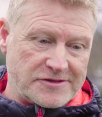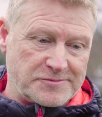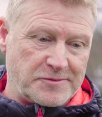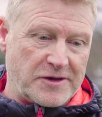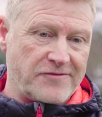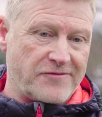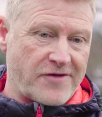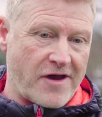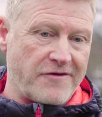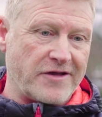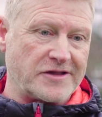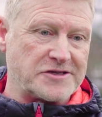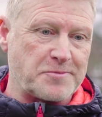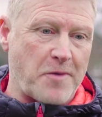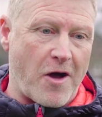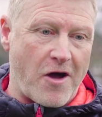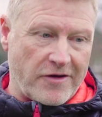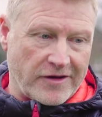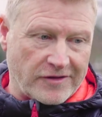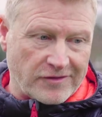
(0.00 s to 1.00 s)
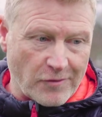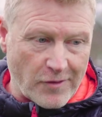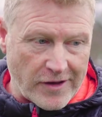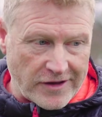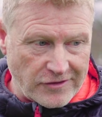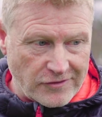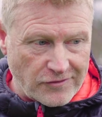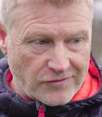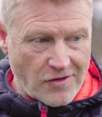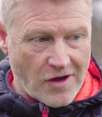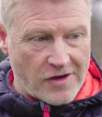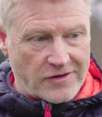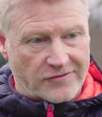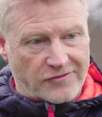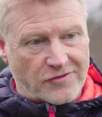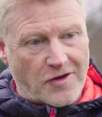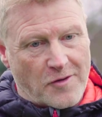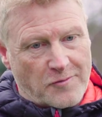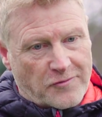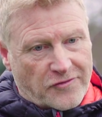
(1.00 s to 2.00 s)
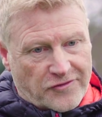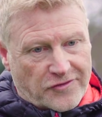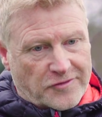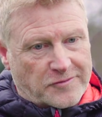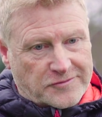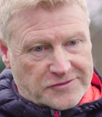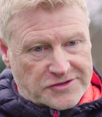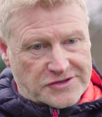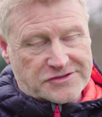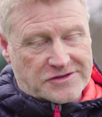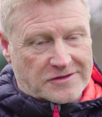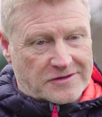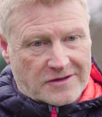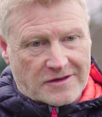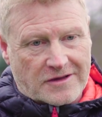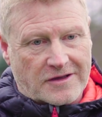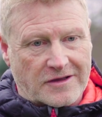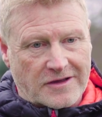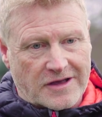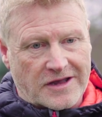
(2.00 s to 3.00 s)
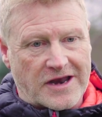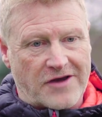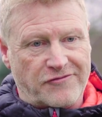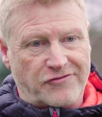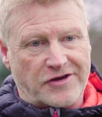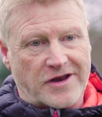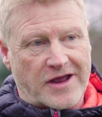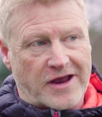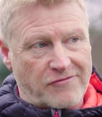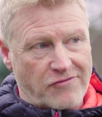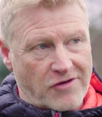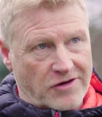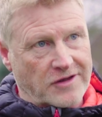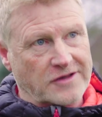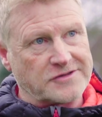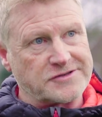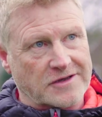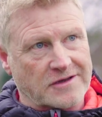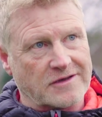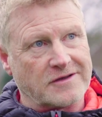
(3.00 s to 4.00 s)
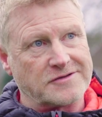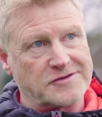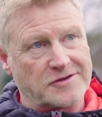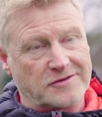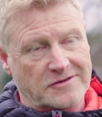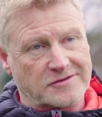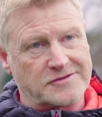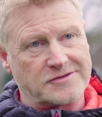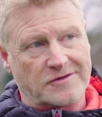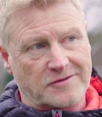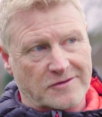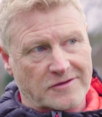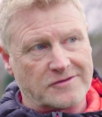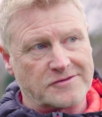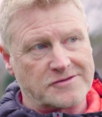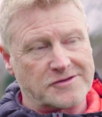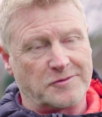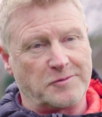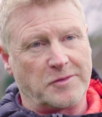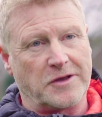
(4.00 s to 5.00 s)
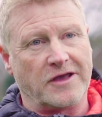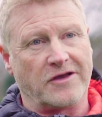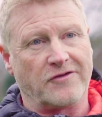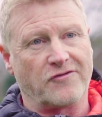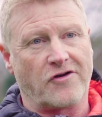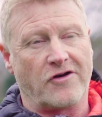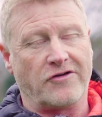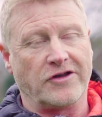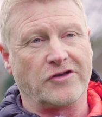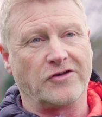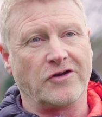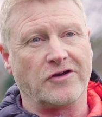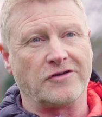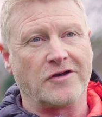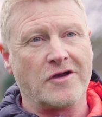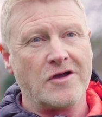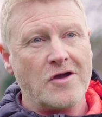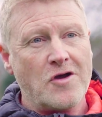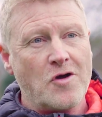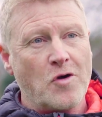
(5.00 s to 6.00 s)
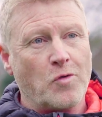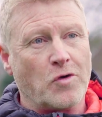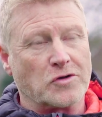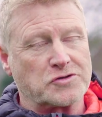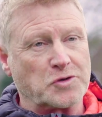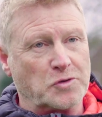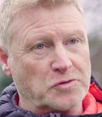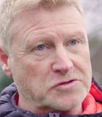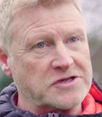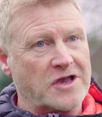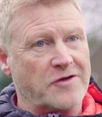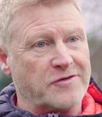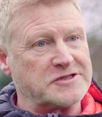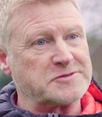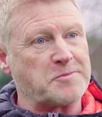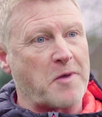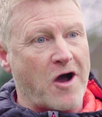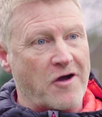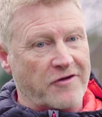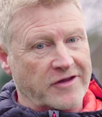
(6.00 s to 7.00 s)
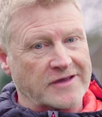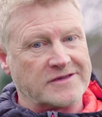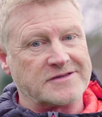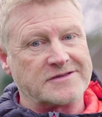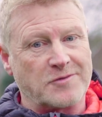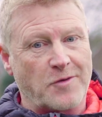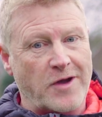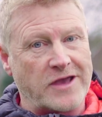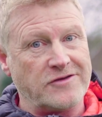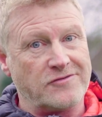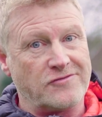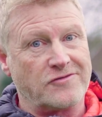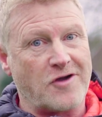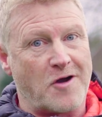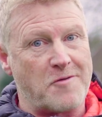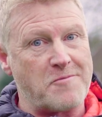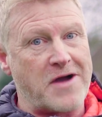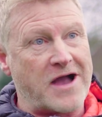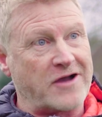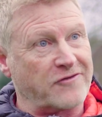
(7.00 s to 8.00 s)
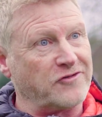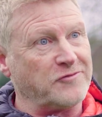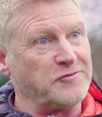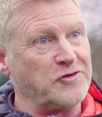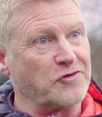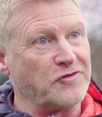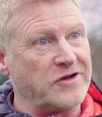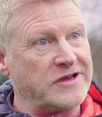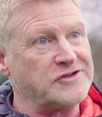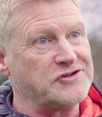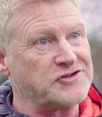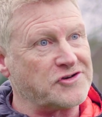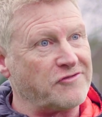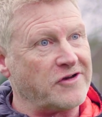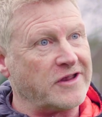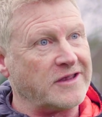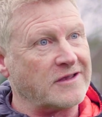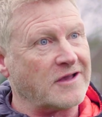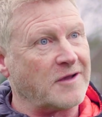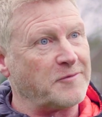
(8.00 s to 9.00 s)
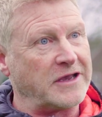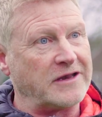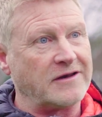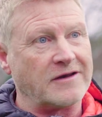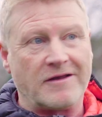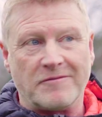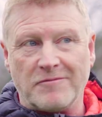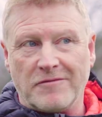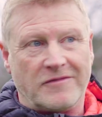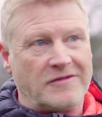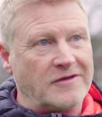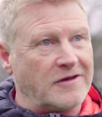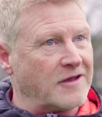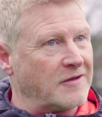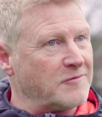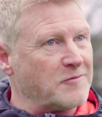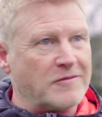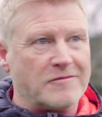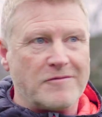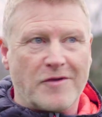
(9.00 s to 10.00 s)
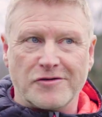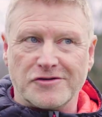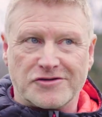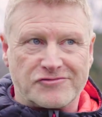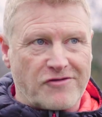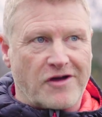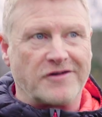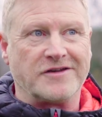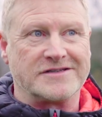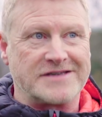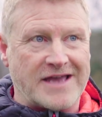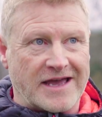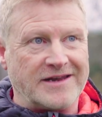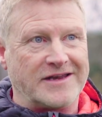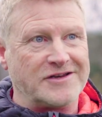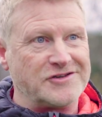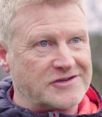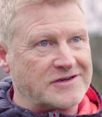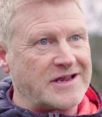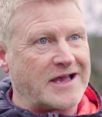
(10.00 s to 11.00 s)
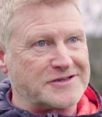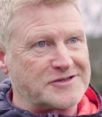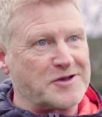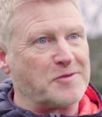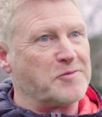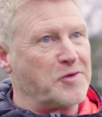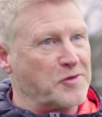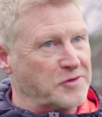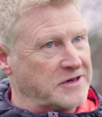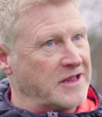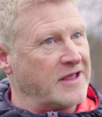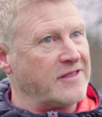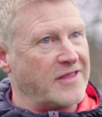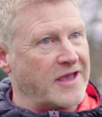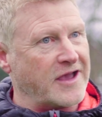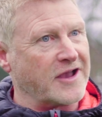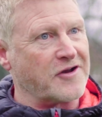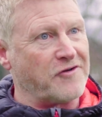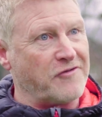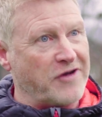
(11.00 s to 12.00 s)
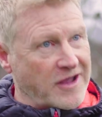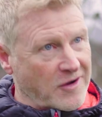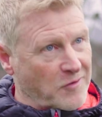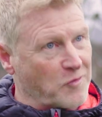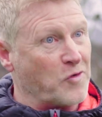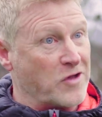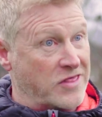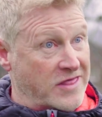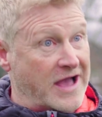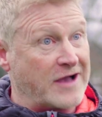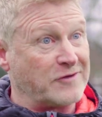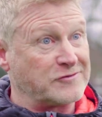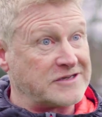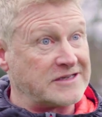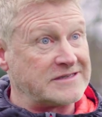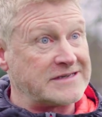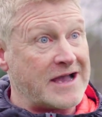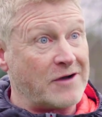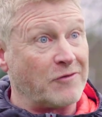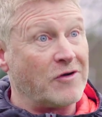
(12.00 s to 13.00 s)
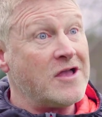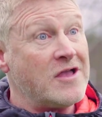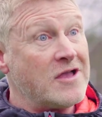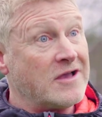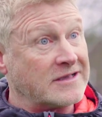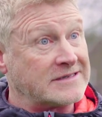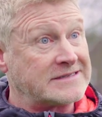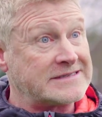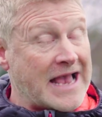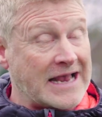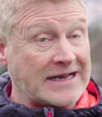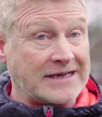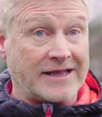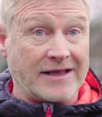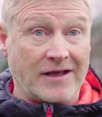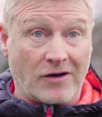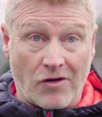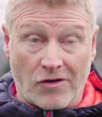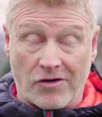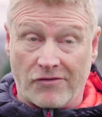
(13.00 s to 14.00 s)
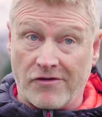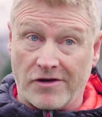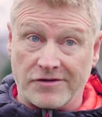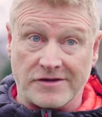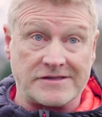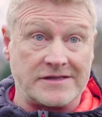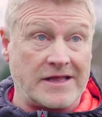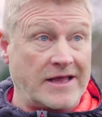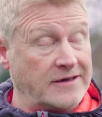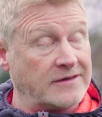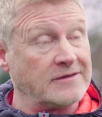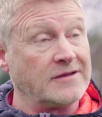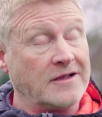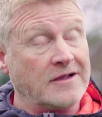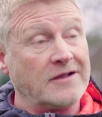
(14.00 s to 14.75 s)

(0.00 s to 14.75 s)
it's been very inspiring the way you've kind of come from just an everyday runner to being very good. What's also inspiring is the way you've come back from your injury. I mean, most runners get injured at some point in their career, without a doubt. And sadly, a lot of runners then